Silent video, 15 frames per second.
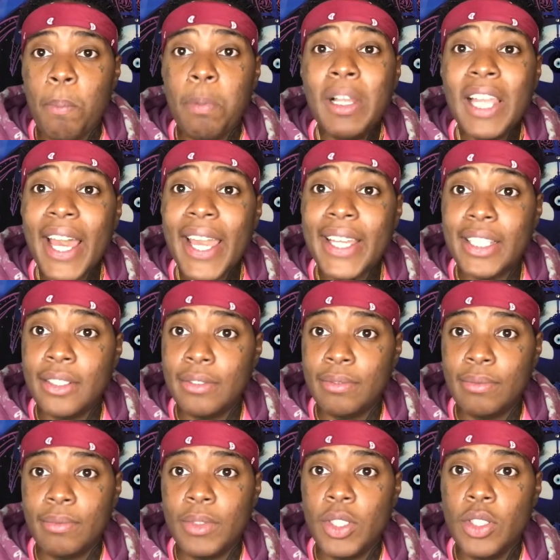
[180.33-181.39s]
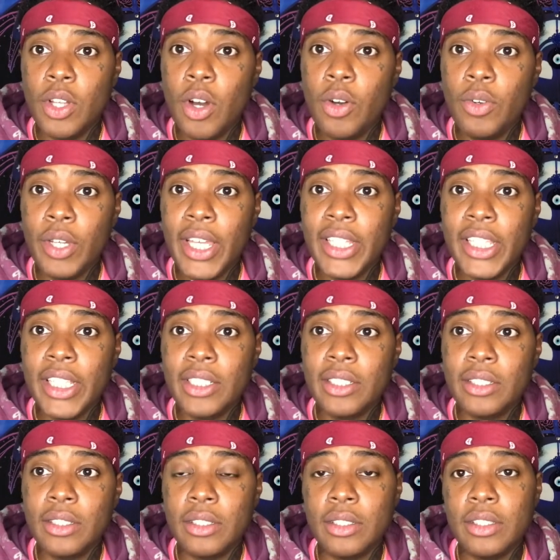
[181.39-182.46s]
play, you know, in
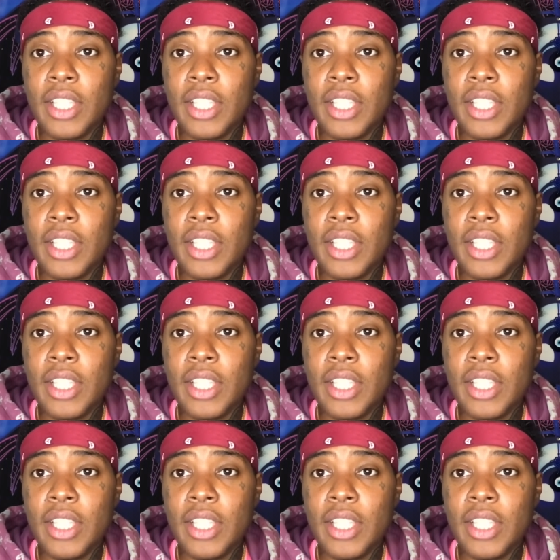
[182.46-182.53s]
this